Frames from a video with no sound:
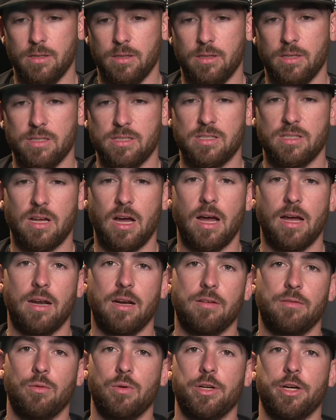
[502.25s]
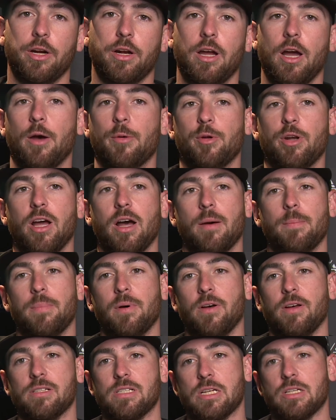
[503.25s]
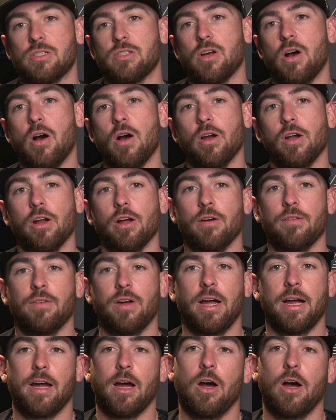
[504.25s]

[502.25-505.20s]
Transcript: this thought of when you're coming up as a starter of like